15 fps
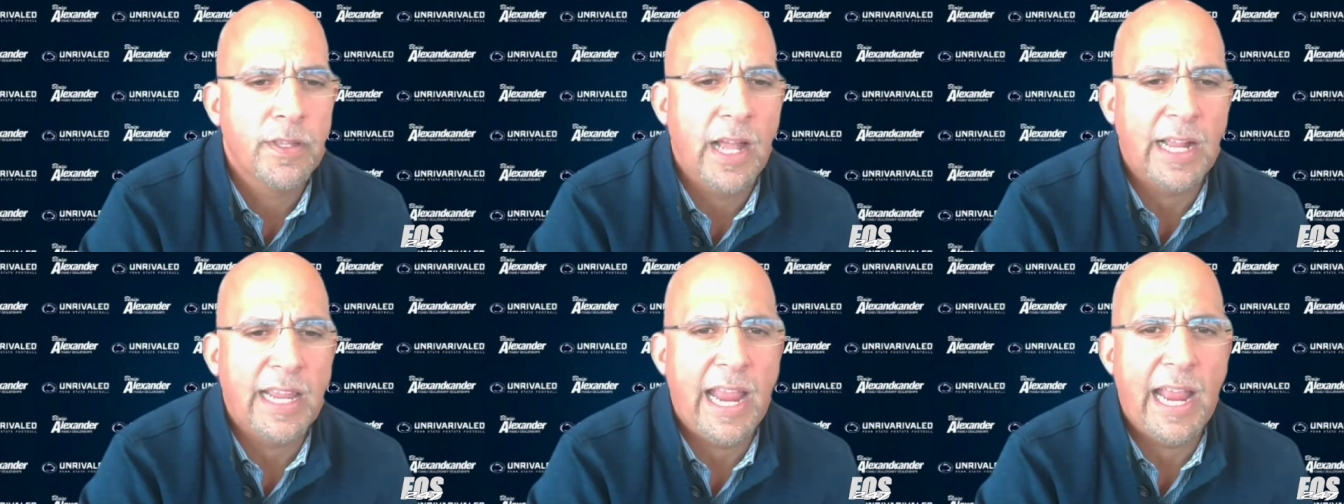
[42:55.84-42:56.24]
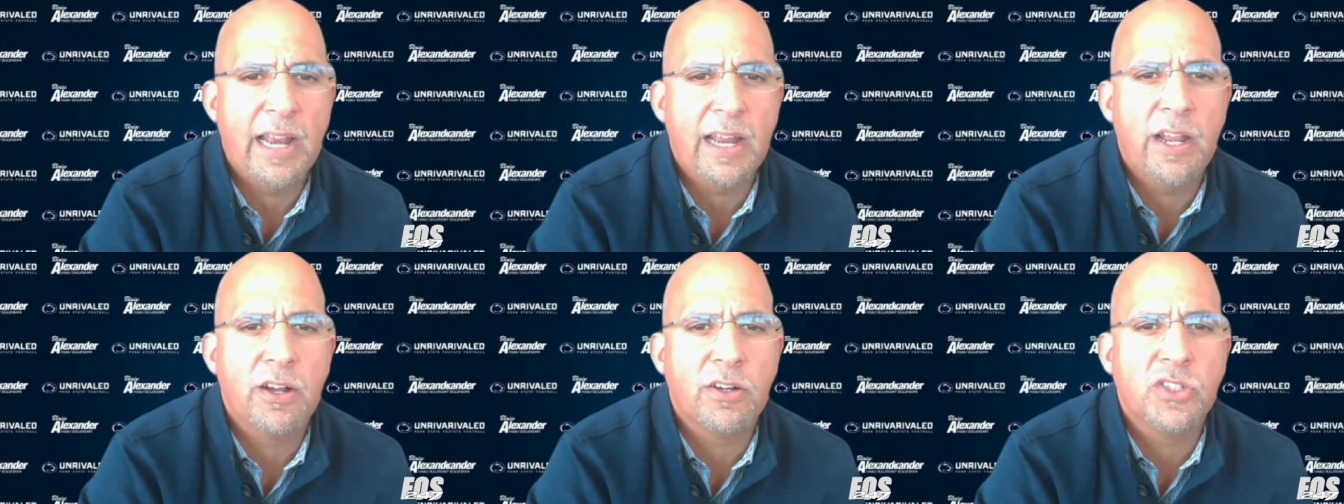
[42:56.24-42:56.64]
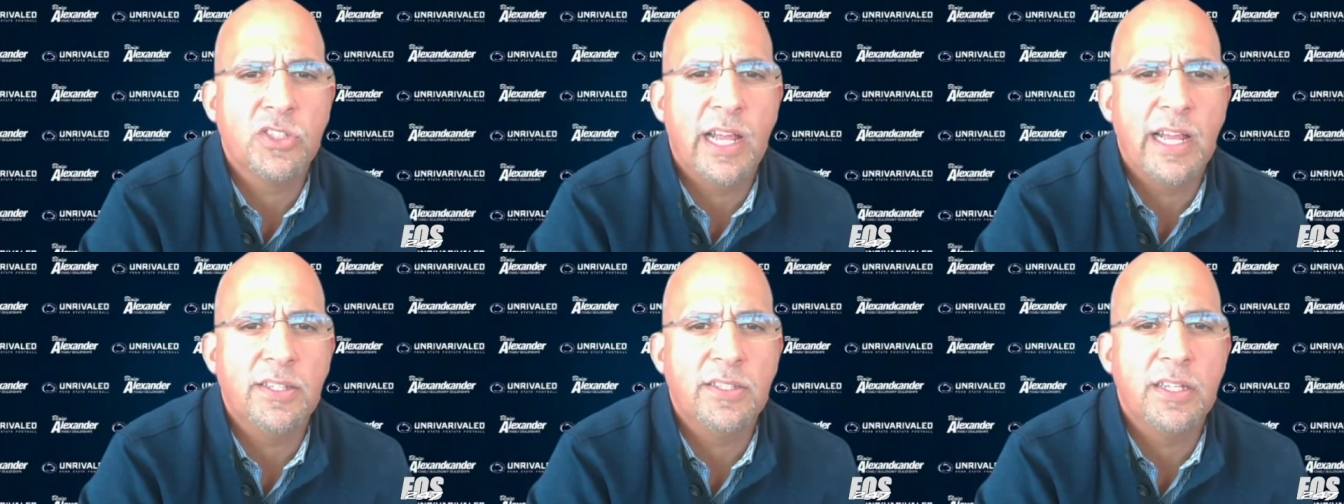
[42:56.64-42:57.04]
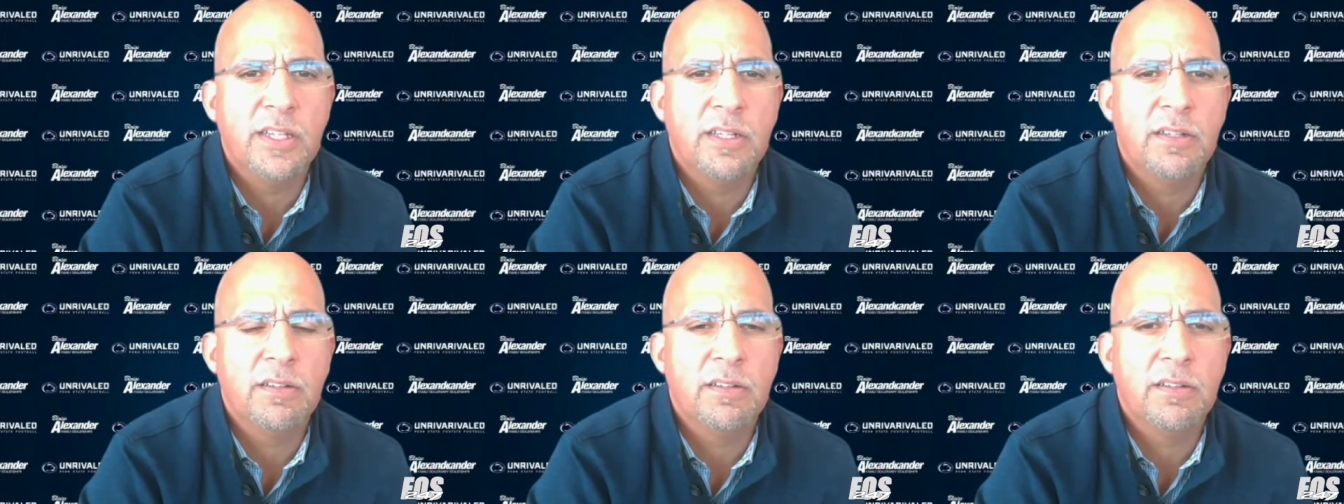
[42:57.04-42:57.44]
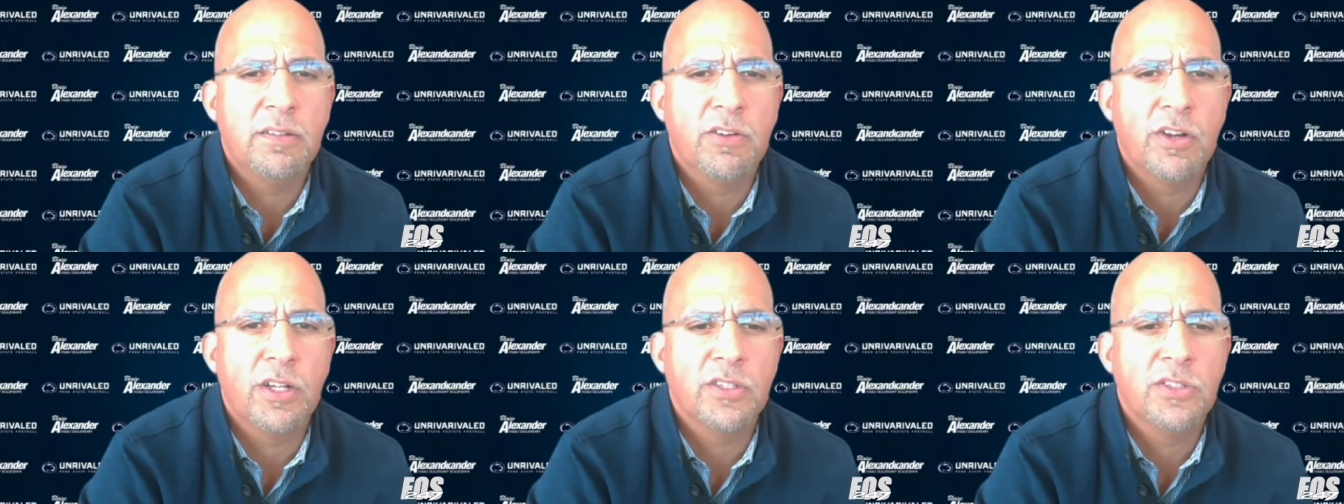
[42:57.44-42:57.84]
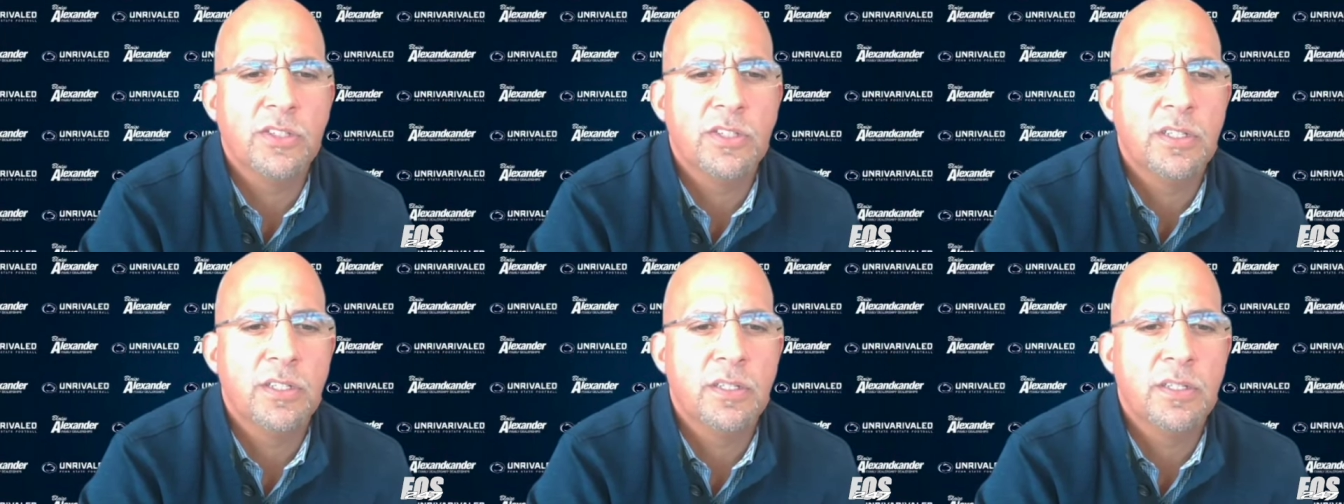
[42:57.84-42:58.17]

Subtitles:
I can't hear Stacy, Chris.